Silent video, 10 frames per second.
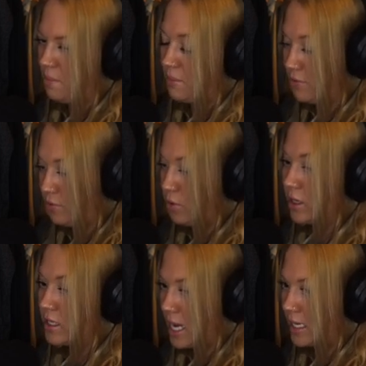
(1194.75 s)

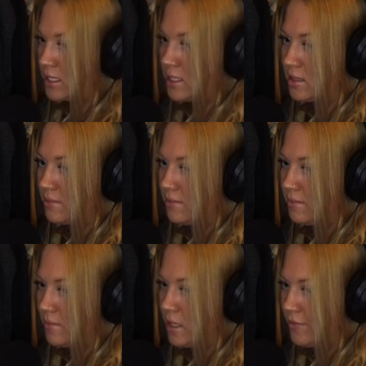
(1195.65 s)
Before, yes,
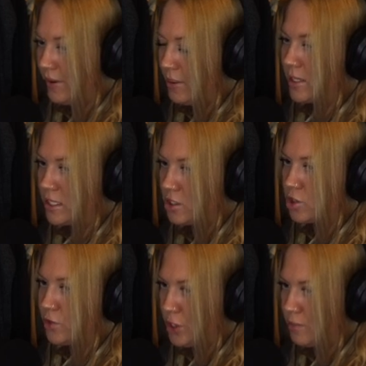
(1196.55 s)
if I wasn't
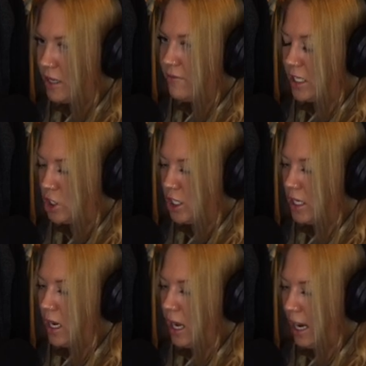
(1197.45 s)
true to my
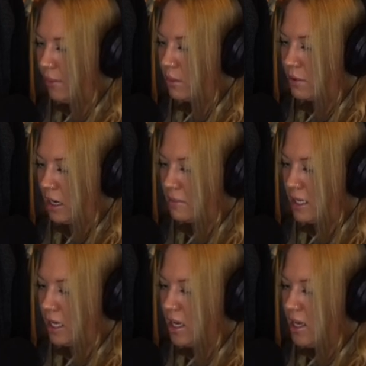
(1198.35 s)
vision, I would
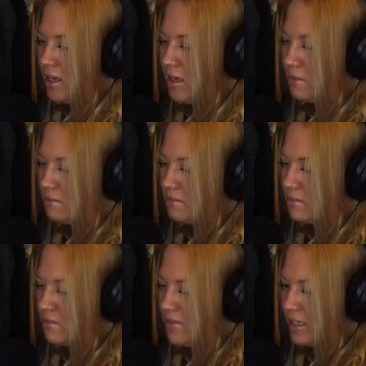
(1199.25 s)
probably
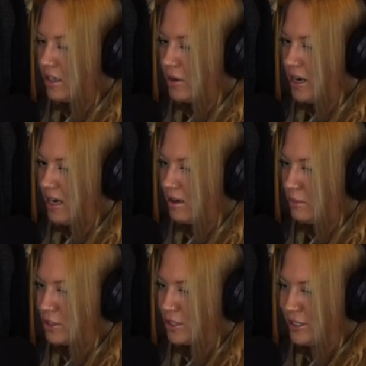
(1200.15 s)
be like, all right,
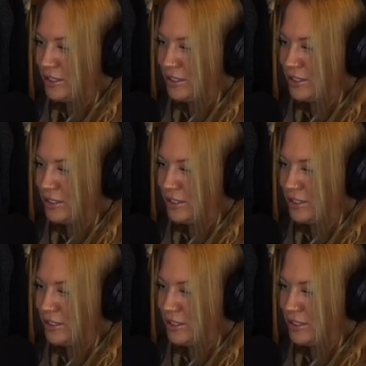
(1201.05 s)
I'm just going